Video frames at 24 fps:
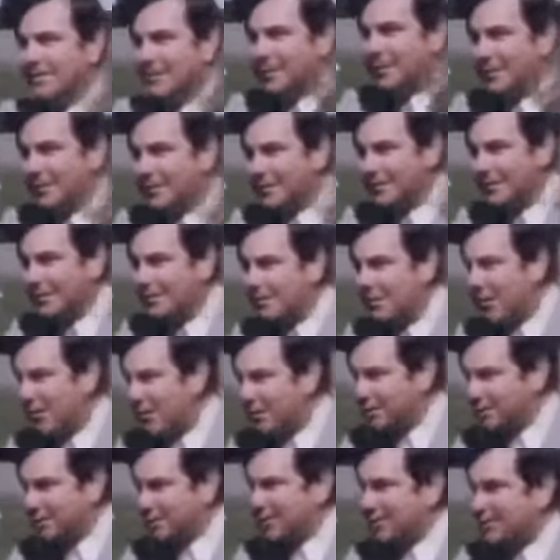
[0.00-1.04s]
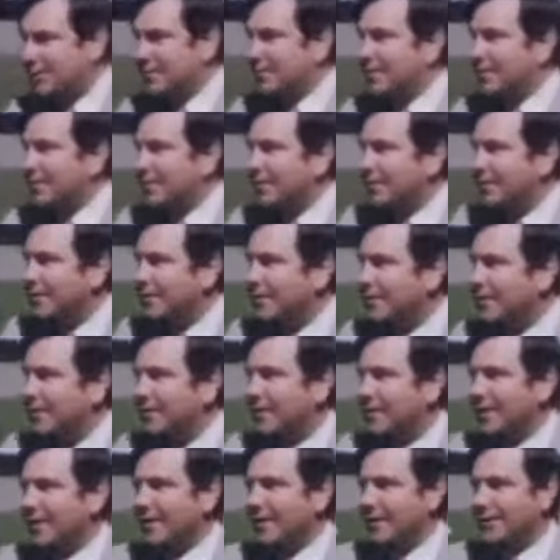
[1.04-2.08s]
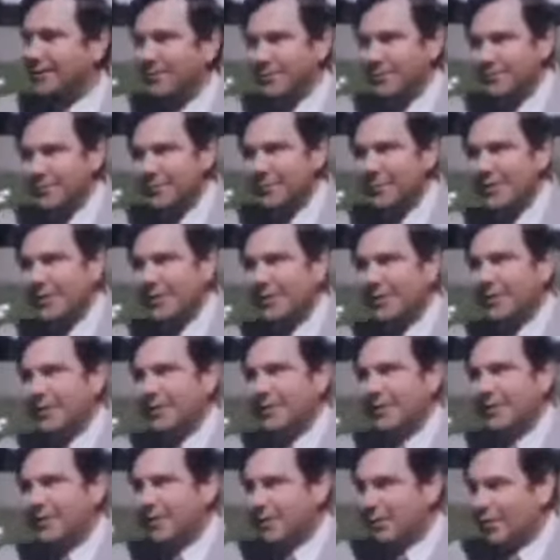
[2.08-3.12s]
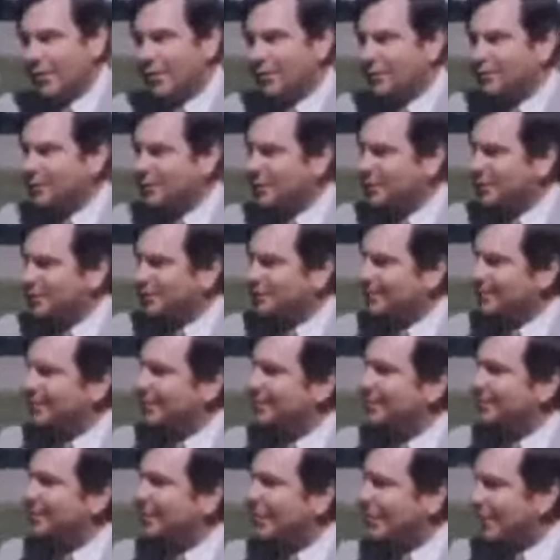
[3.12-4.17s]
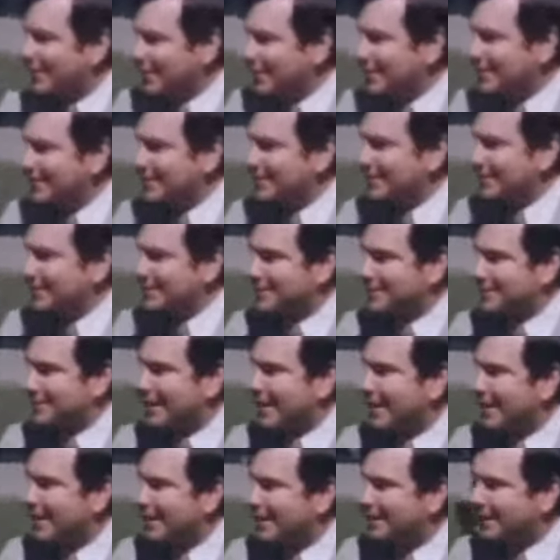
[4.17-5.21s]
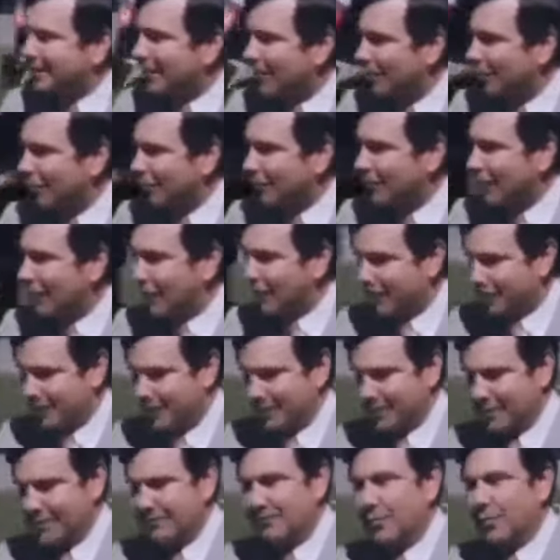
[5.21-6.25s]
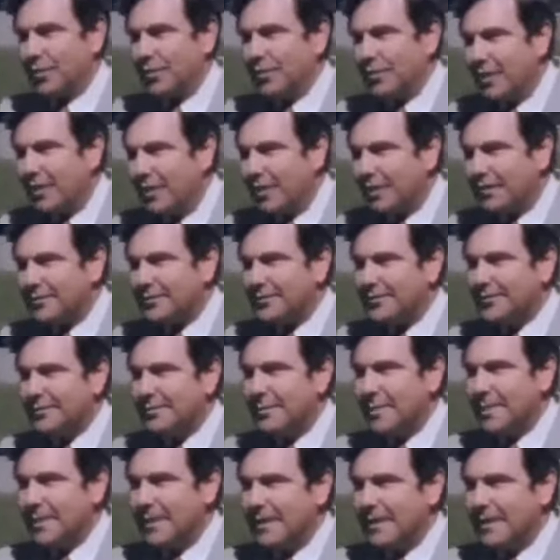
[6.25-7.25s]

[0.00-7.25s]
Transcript: the deposit here and to learn just uh, what is inside the gold vault here at Fort Knox.